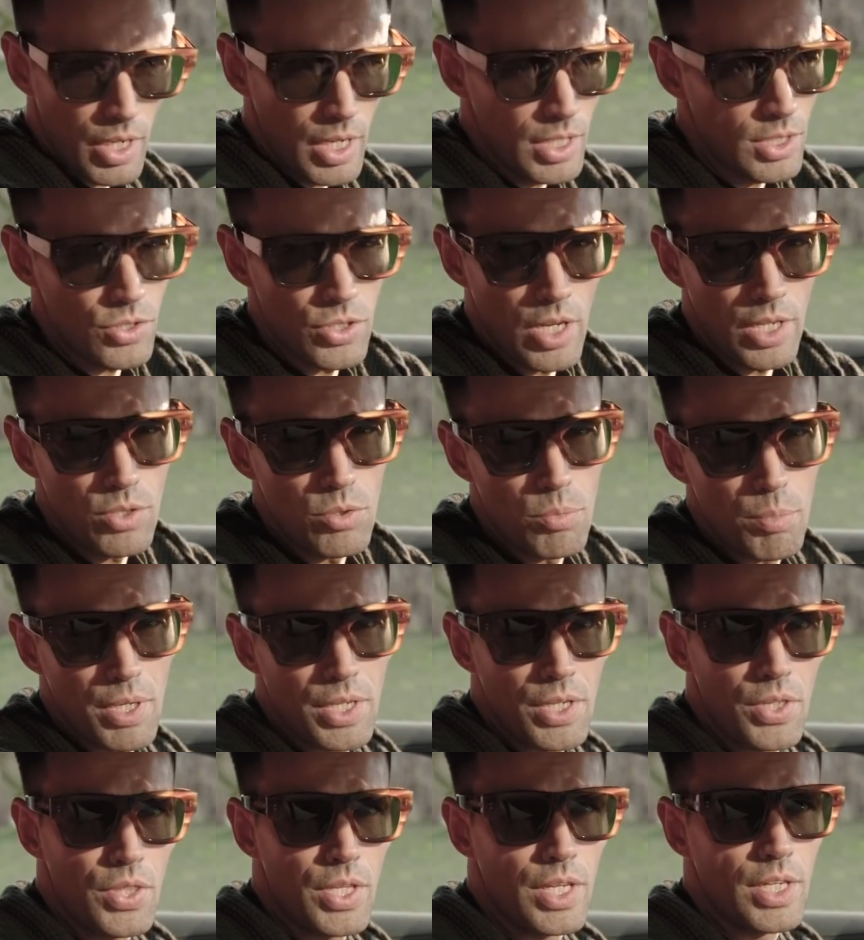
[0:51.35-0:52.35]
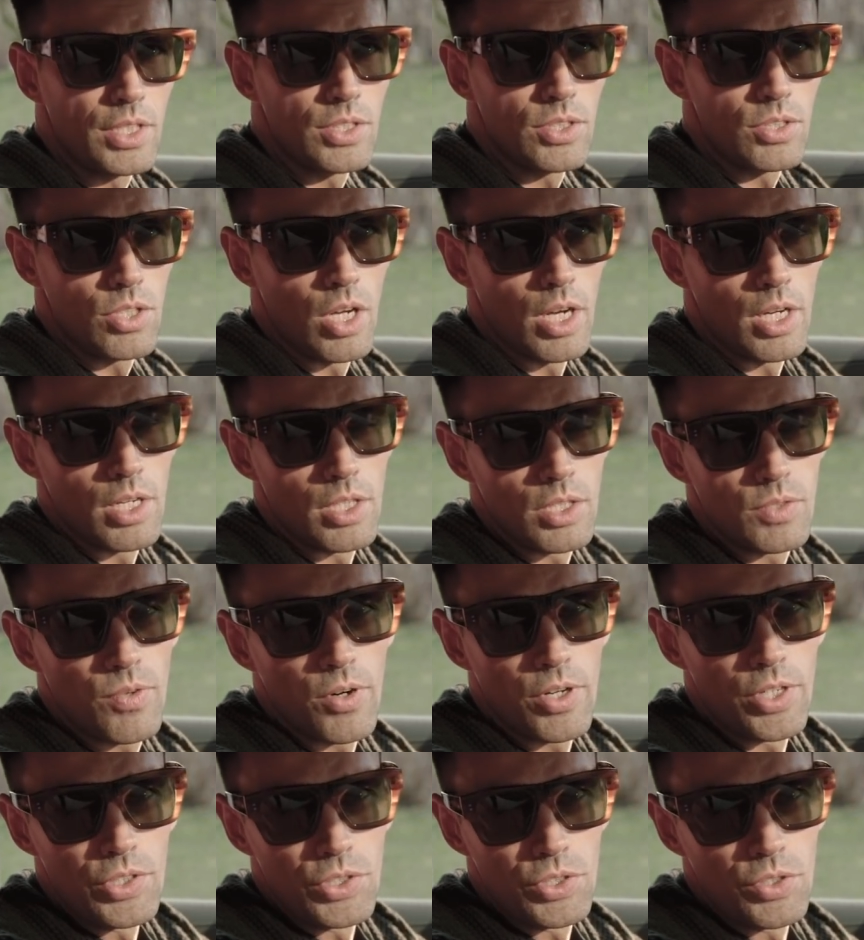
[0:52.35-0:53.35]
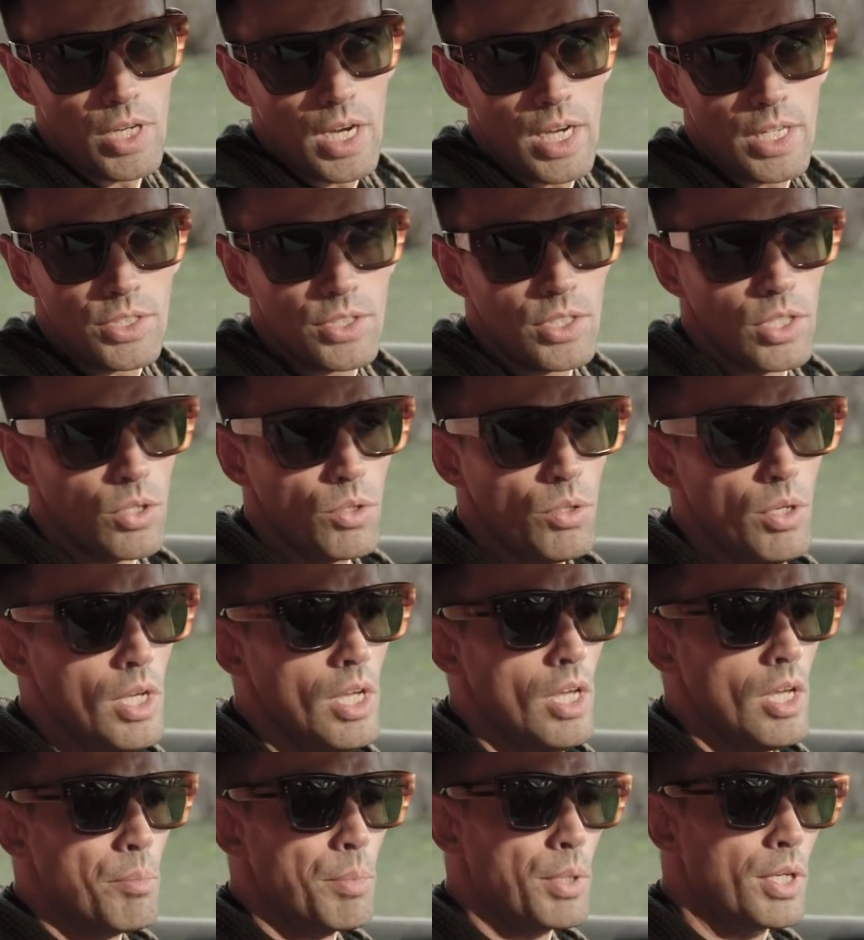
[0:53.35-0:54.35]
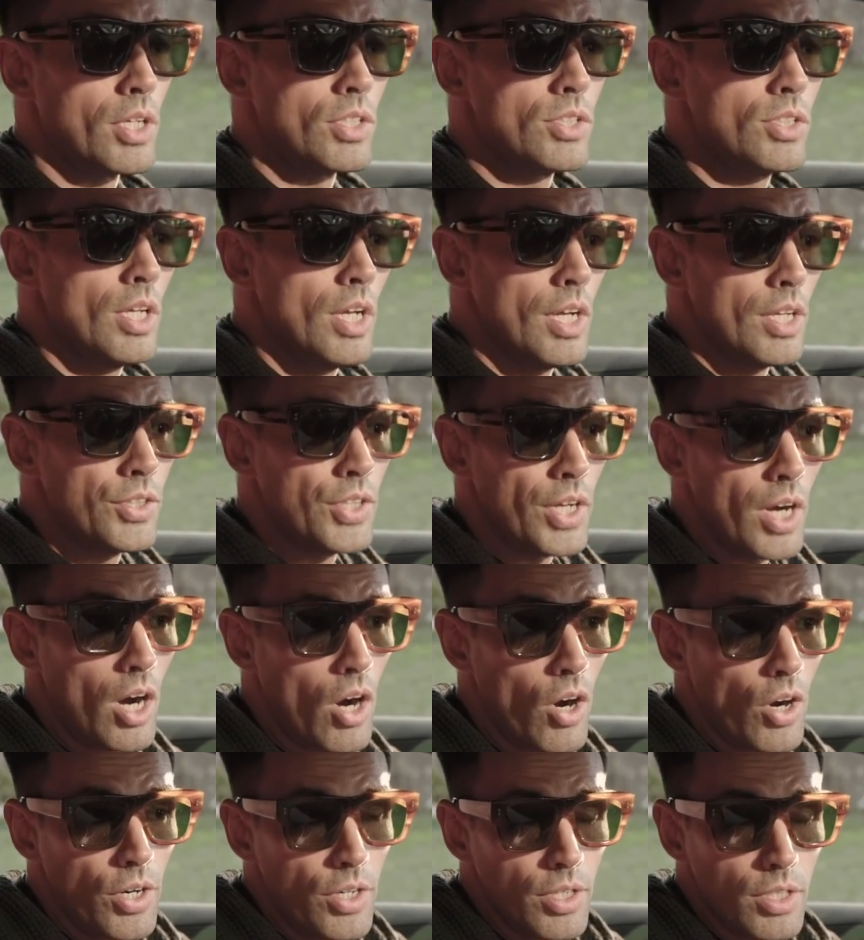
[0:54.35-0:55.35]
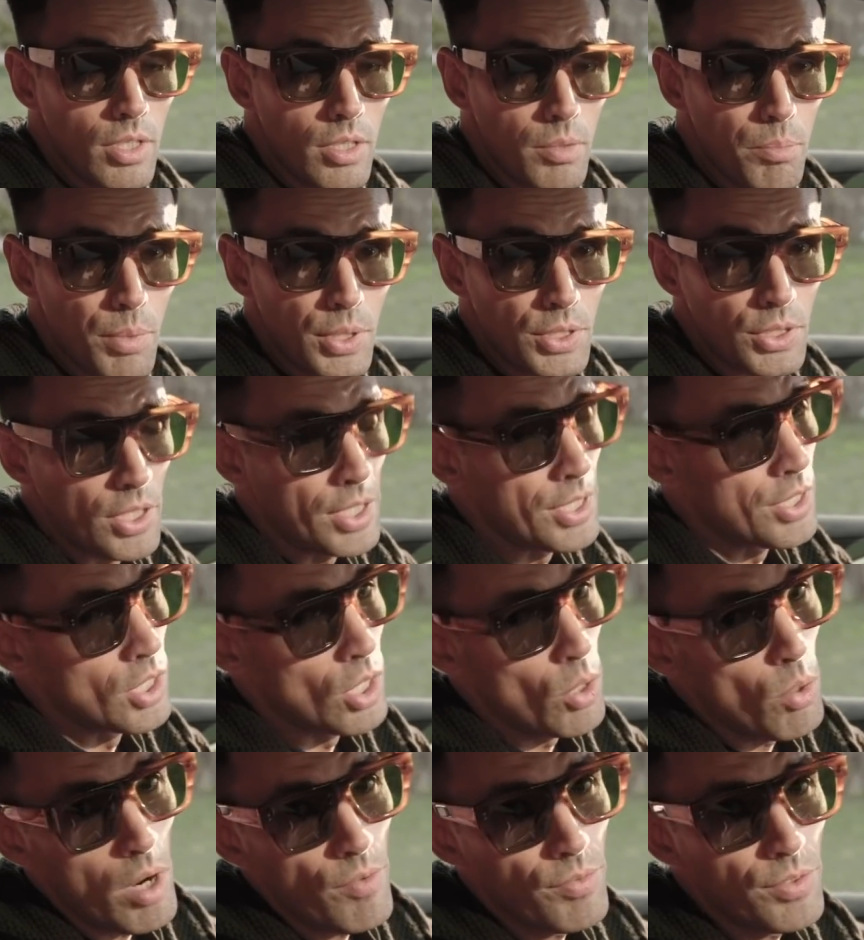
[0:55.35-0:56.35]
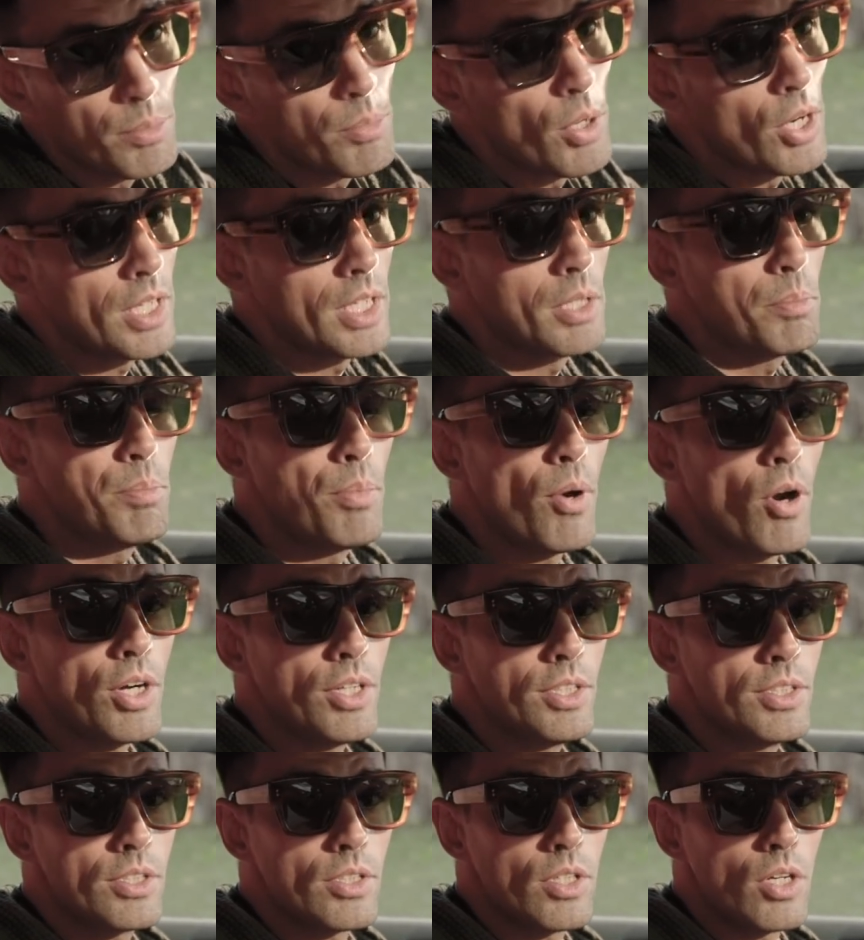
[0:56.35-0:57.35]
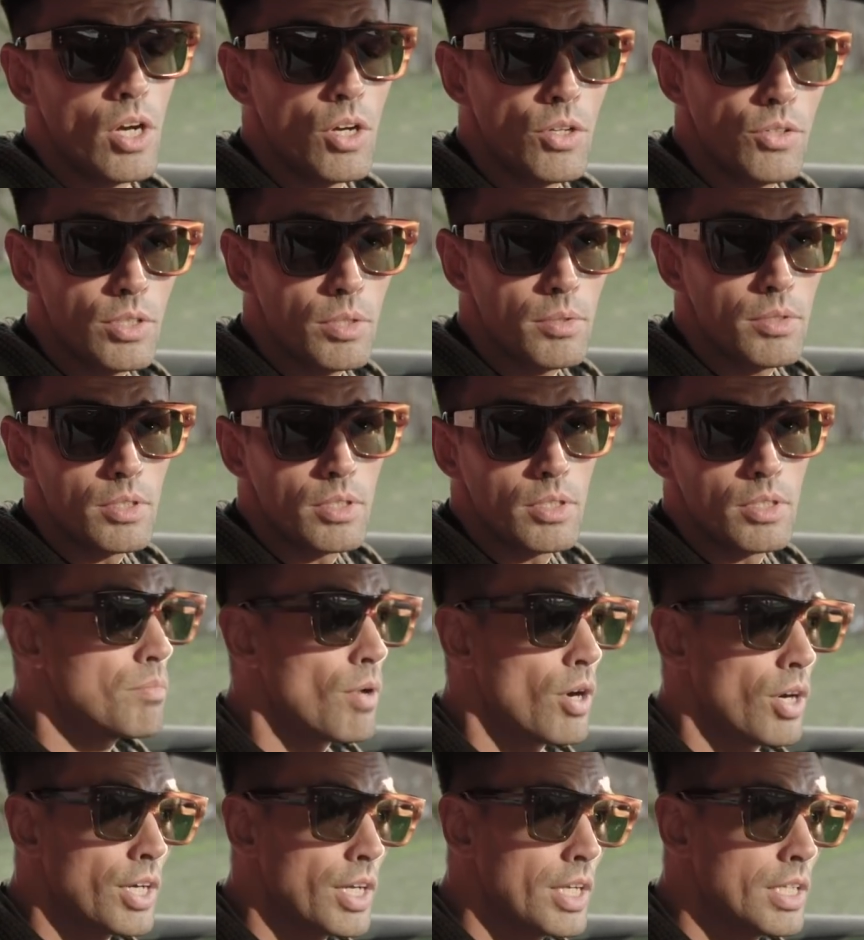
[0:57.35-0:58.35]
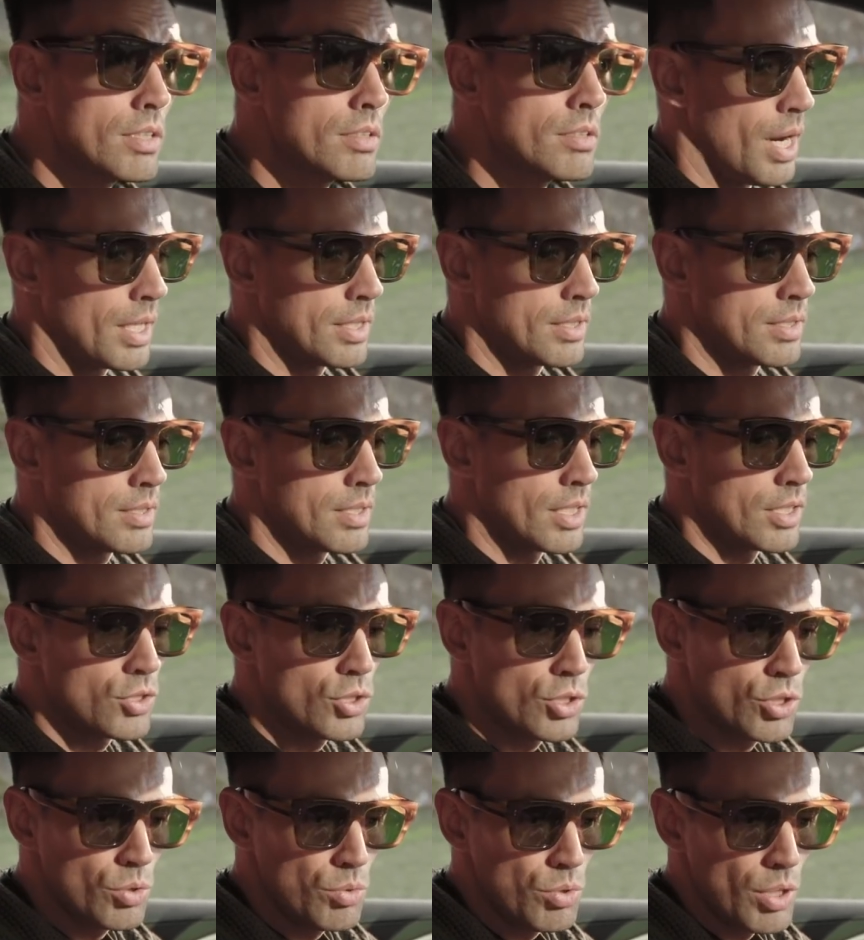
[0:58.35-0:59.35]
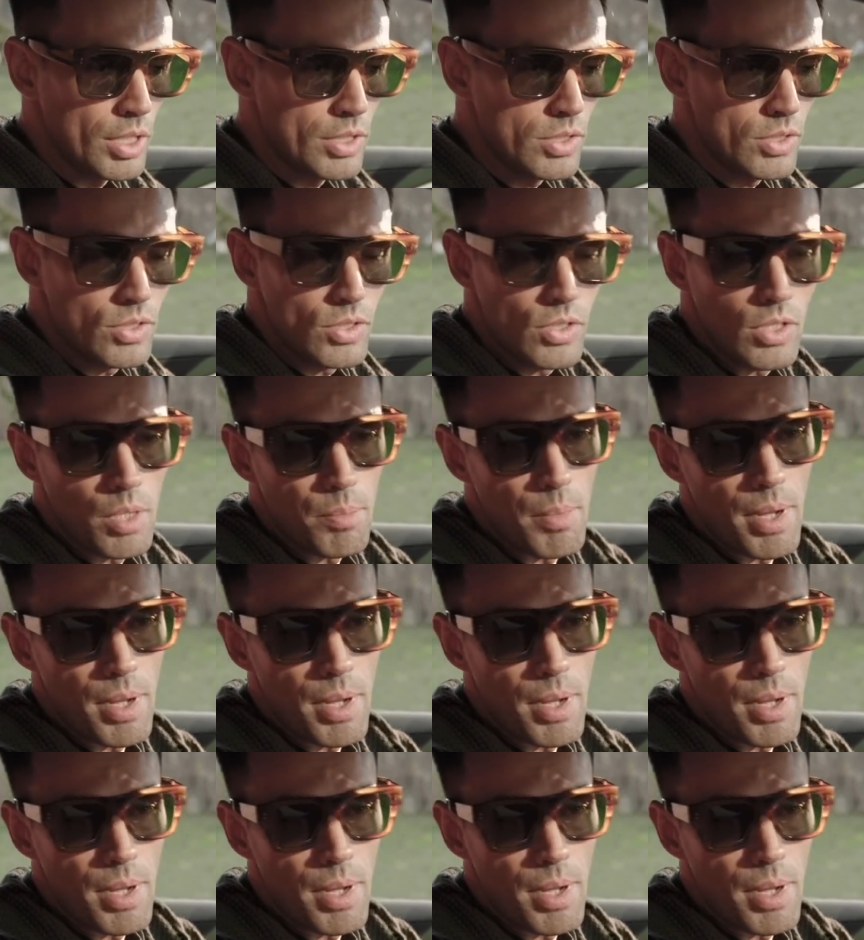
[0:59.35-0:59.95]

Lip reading: It's not too many things done as far as you guys know, because there are basically no aftermarket parts on the market, but as soon as the